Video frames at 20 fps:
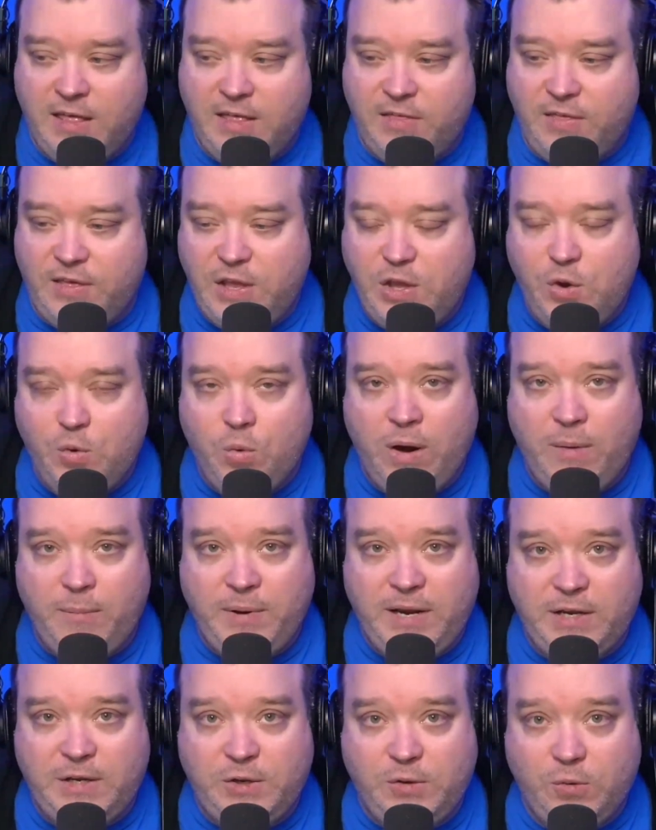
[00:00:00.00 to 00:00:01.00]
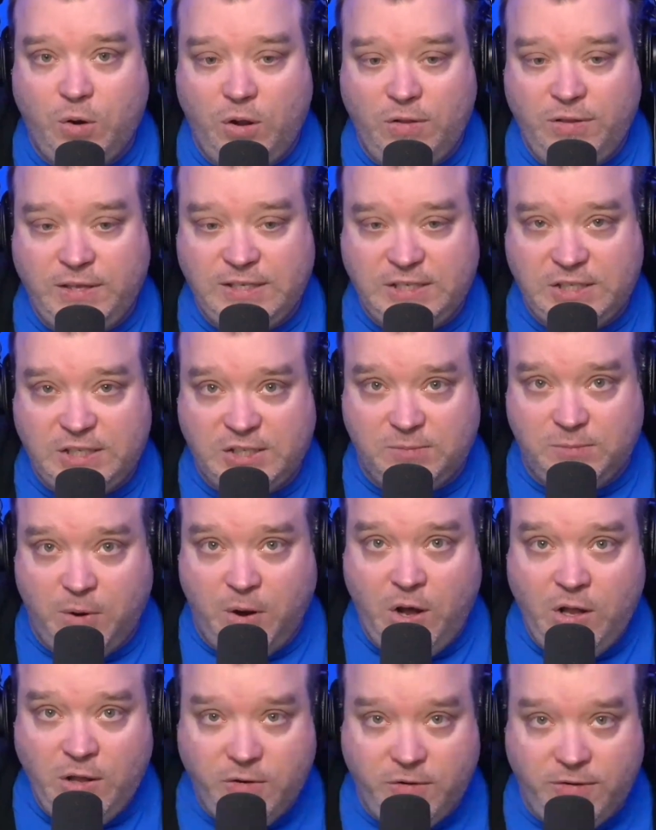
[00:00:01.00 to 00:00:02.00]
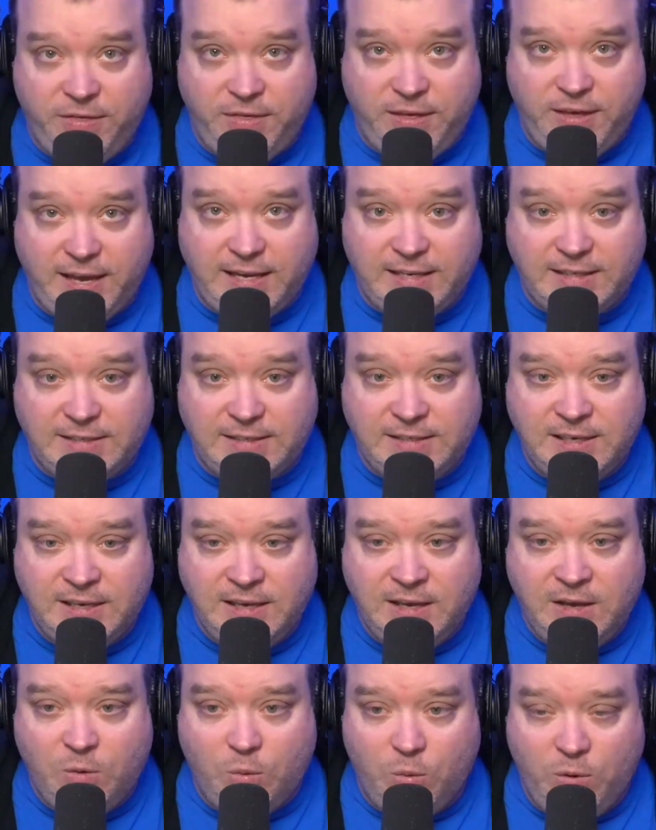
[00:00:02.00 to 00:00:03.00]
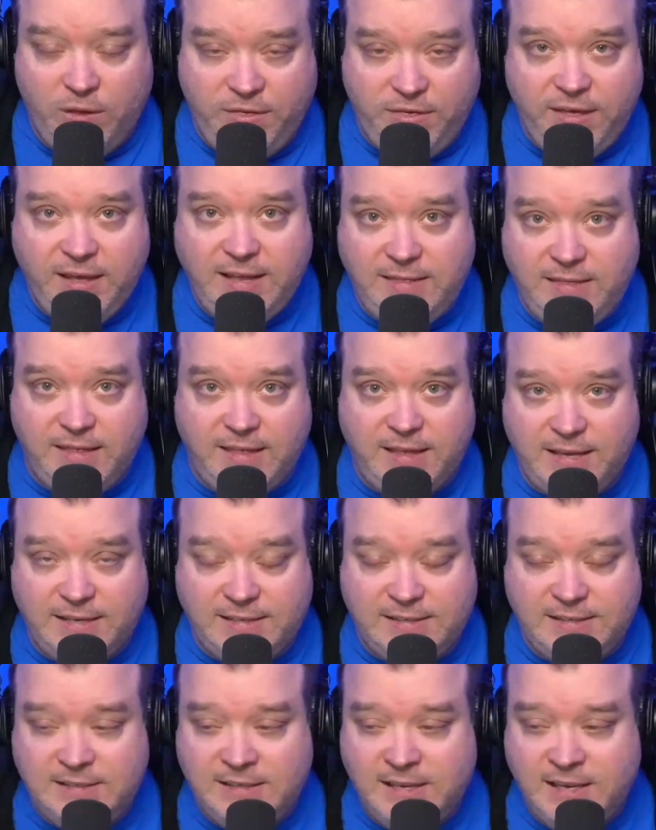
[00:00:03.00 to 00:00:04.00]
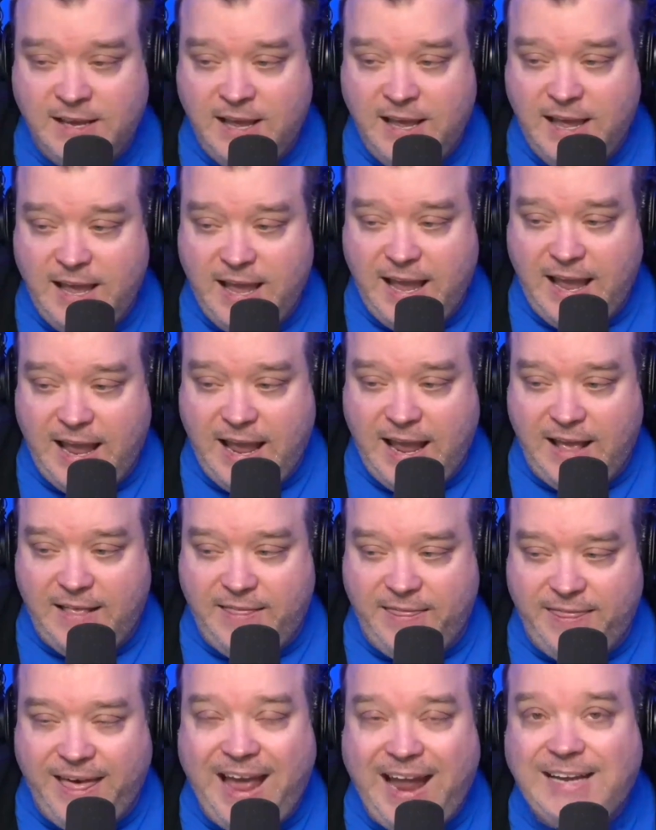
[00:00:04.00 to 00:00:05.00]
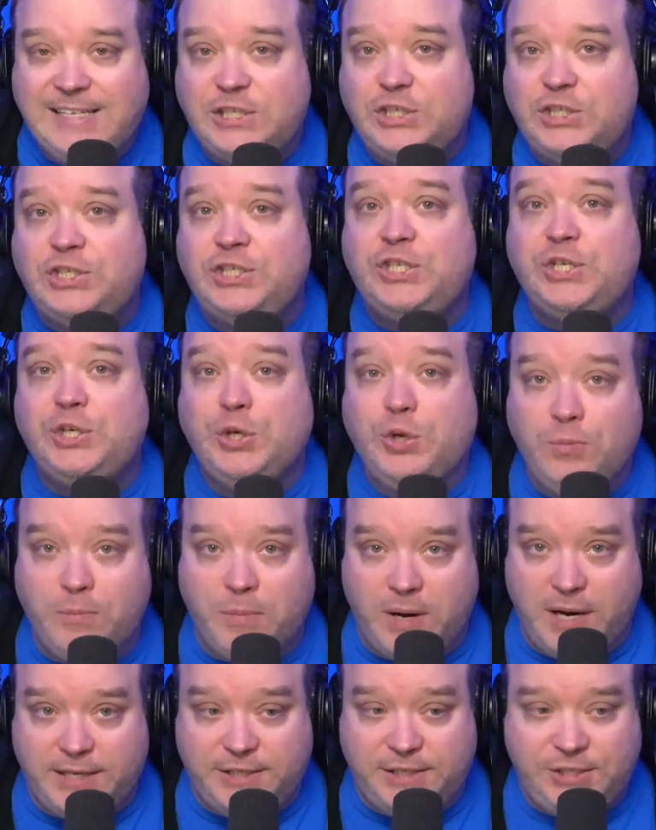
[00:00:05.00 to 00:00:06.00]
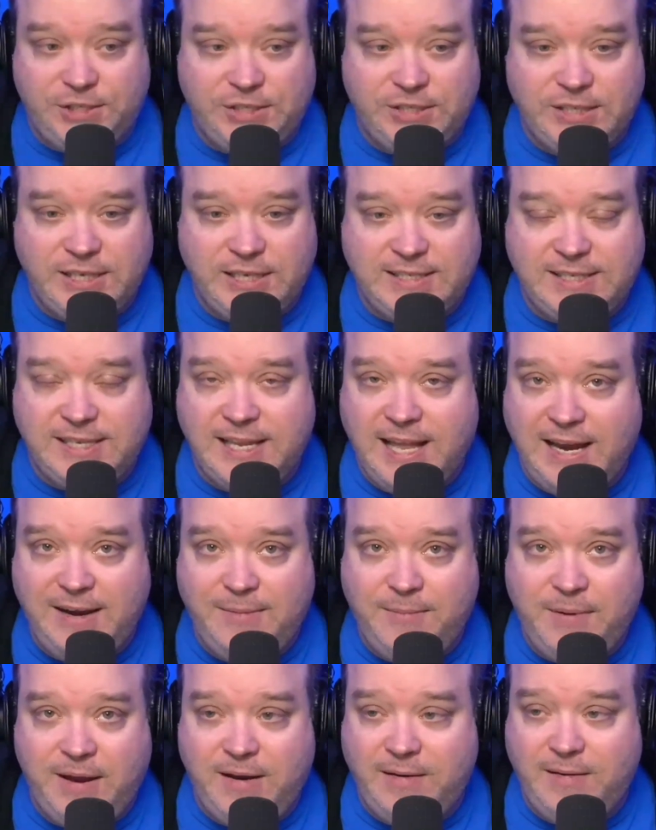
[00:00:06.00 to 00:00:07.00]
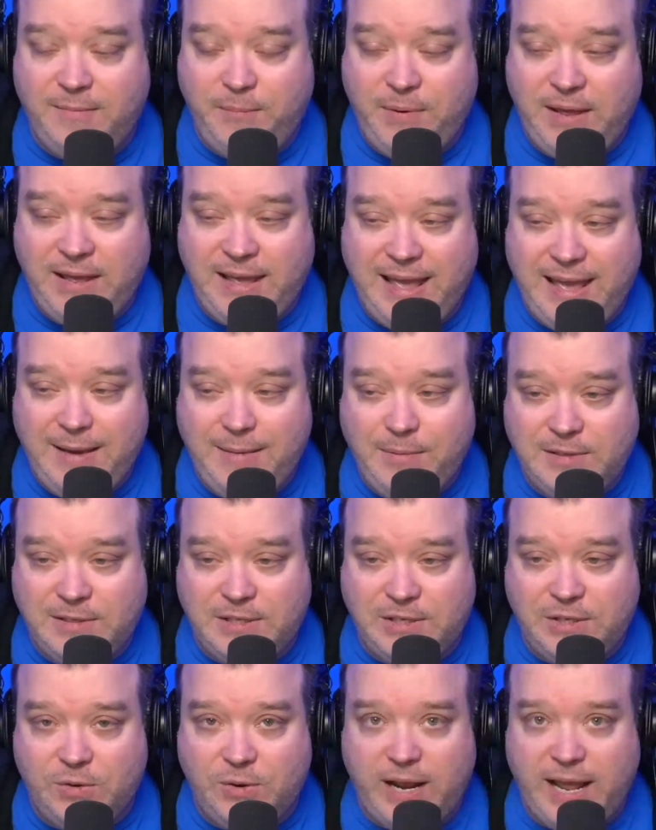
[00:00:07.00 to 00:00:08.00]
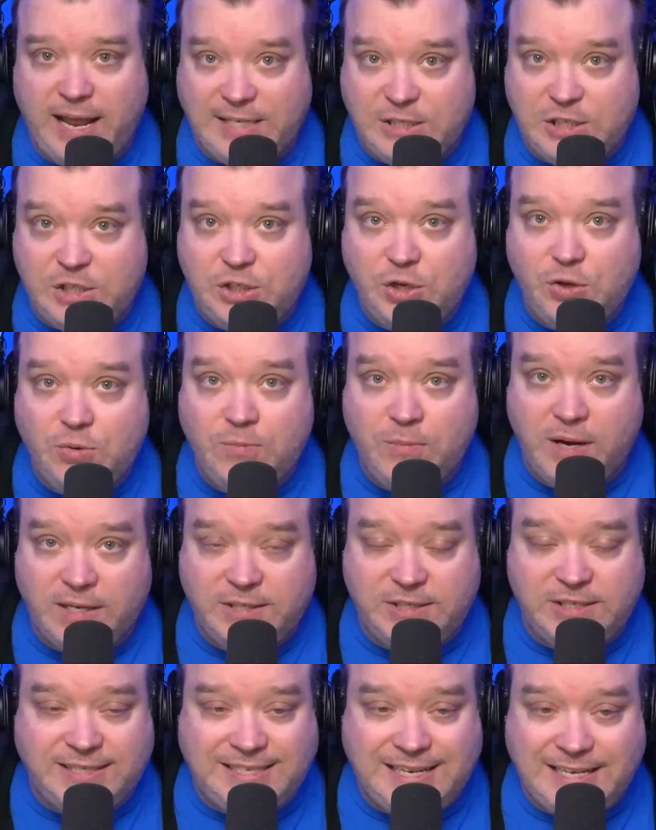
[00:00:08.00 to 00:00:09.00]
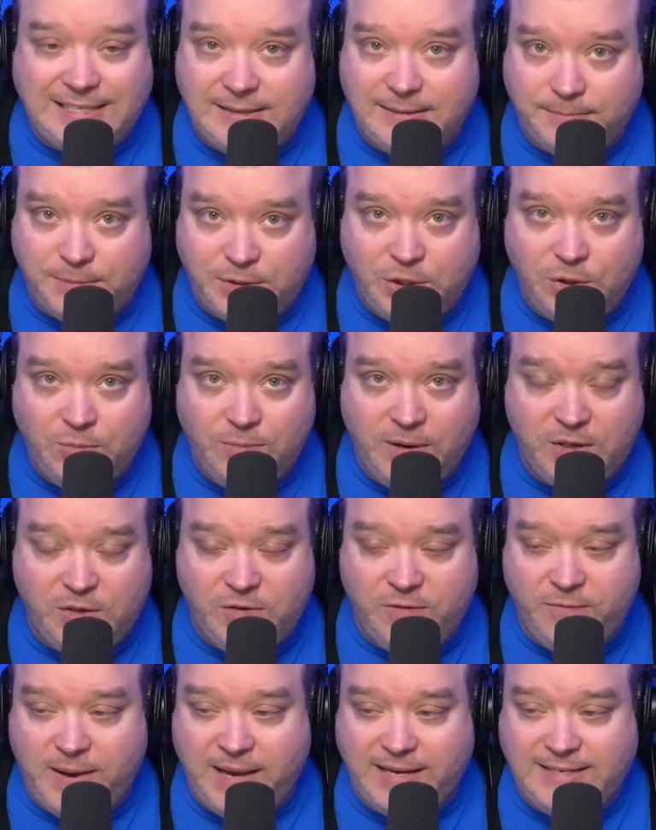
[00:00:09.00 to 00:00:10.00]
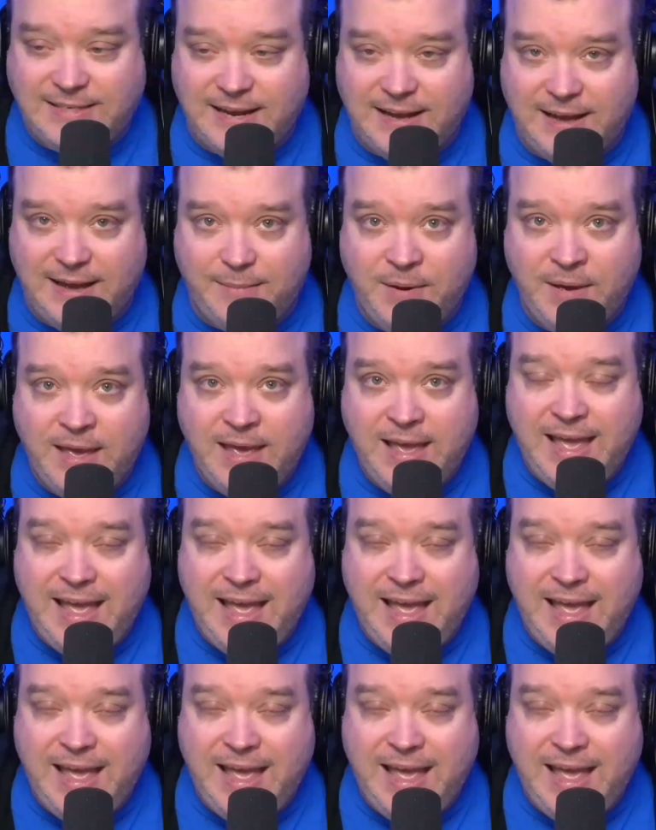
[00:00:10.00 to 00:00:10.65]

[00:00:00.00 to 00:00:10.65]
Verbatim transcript: Then you want me to do all these smaller things within this. That is too much. It's not about being able to do it. It's too much. It takes up too much of my time.